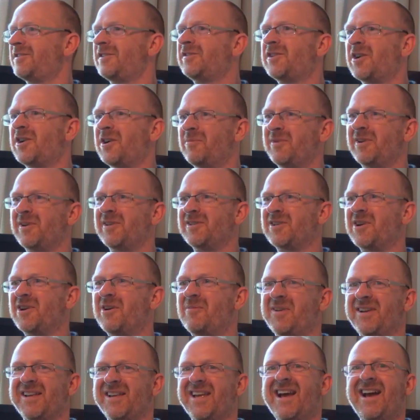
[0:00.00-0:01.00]
He's coming, he's
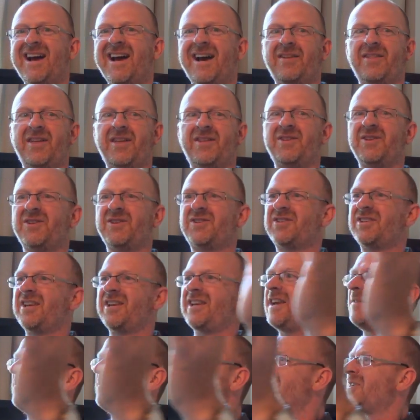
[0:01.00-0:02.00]
coming. And then they'd
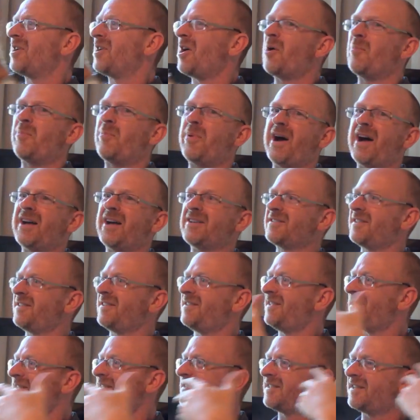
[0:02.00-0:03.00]
see him, and he'd go past,
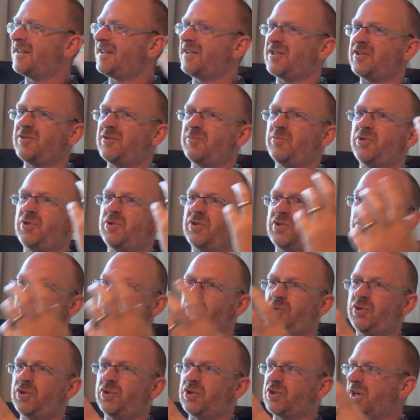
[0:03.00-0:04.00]
and the incense would just,
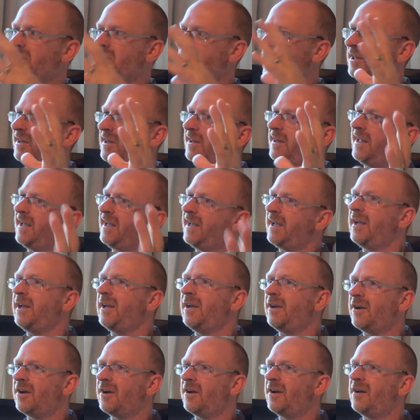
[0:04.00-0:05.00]
would just kind of
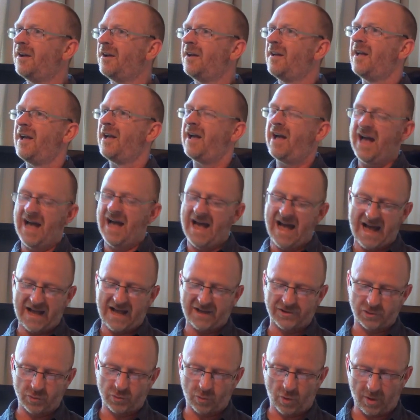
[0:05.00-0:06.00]
linger
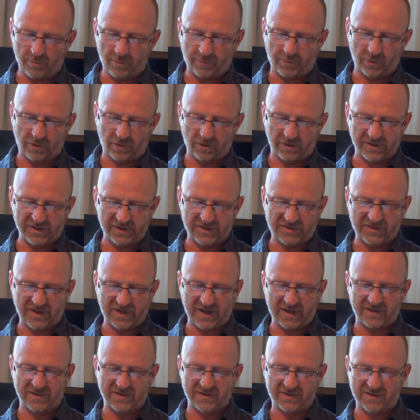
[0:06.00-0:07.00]
and what Paul is
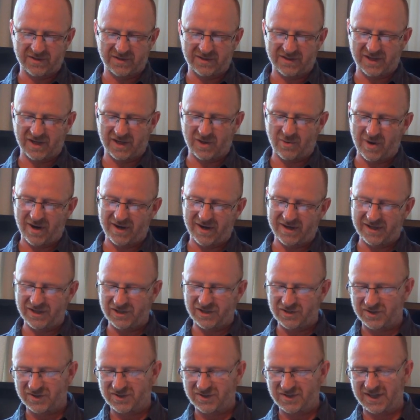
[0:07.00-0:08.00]
saying is something quite
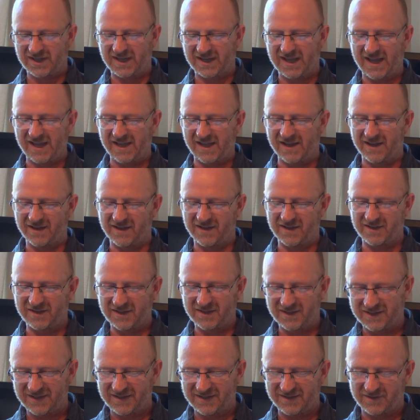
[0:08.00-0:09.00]
interesting here.
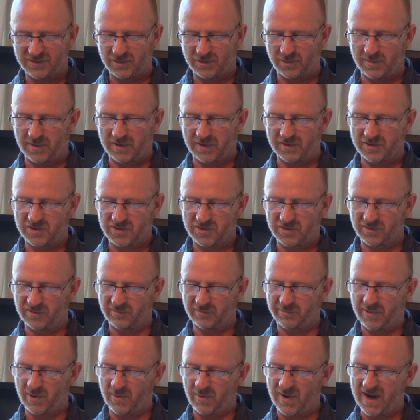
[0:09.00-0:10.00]
It's almost sort
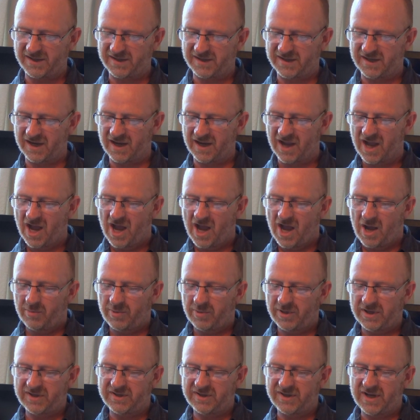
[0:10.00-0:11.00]
of poetic,
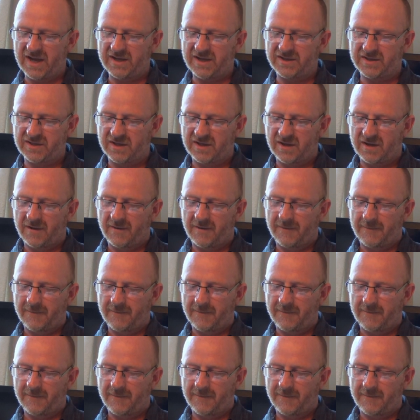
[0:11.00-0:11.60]
but he says,